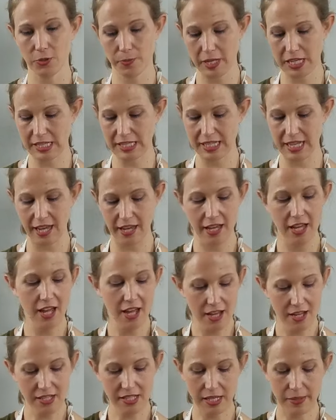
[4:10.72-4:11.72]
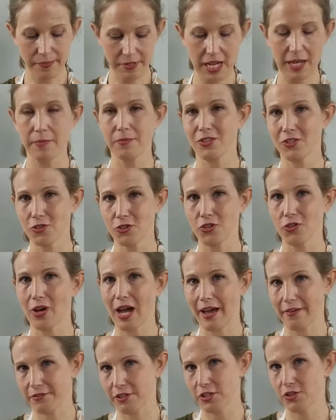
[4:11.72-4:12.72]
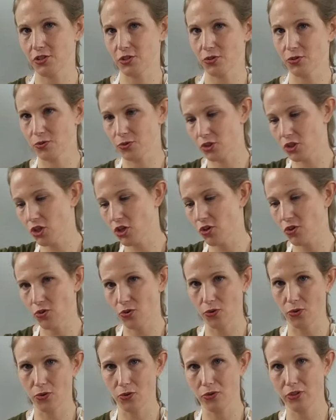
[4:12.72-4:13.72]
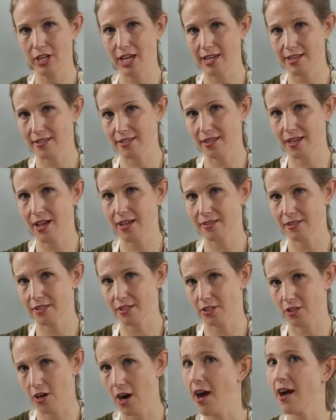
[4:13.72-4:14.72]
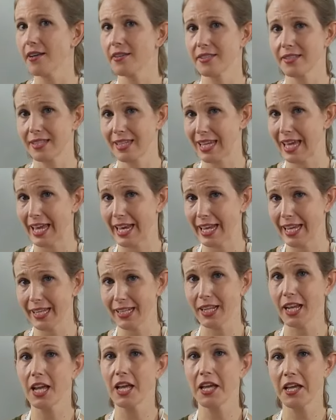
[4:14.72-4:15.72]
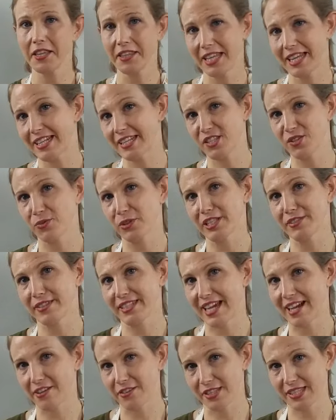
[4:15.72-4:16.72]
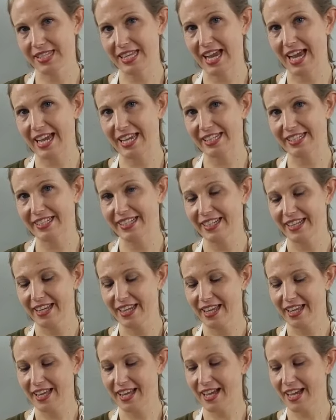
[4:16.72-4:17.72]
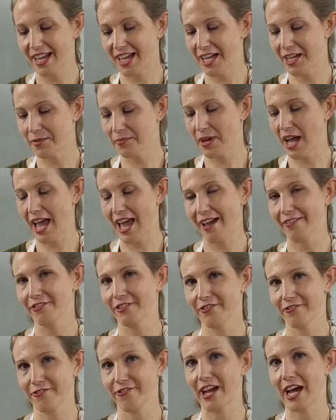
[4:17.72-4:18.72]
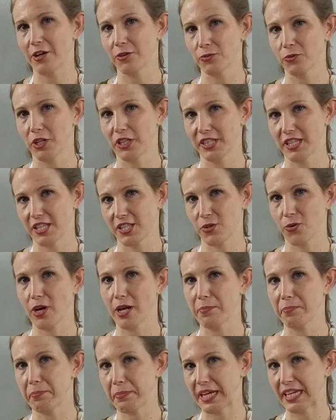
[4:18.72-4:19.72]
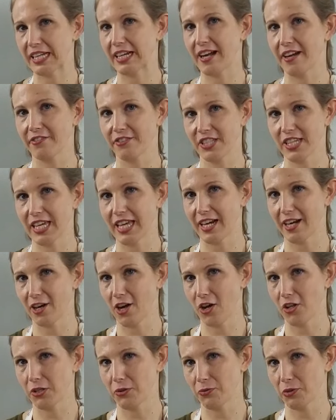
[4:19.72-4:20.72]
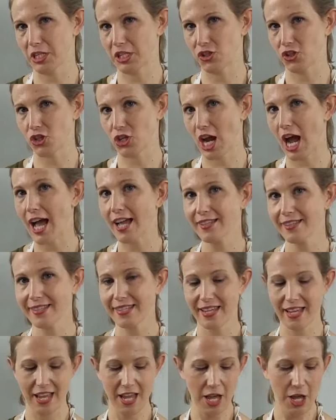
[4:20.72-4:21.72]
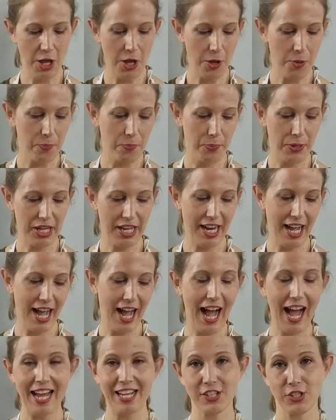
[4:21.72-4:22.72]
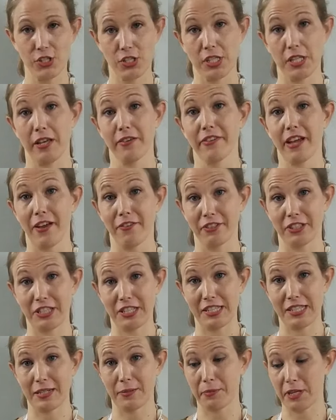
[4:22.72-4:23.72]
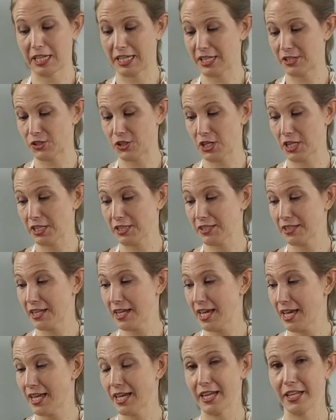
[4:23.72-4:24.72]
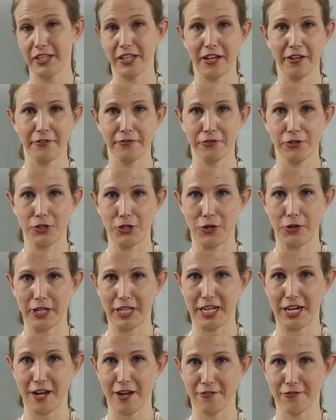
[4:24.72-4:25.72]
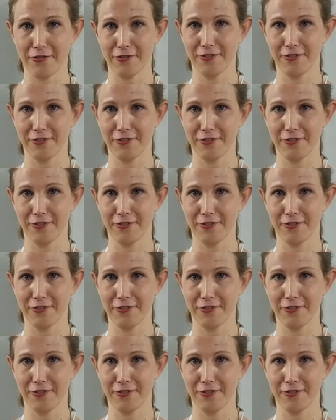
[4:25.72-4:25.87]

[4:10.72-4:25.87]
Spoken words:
pizza, sometimes you do have to do 2 nice cuts across to get it. That is the one downside. I haven't found one that's quite big enough to get it all in one shot, but I just love having this in my kitchen and I love showing it off.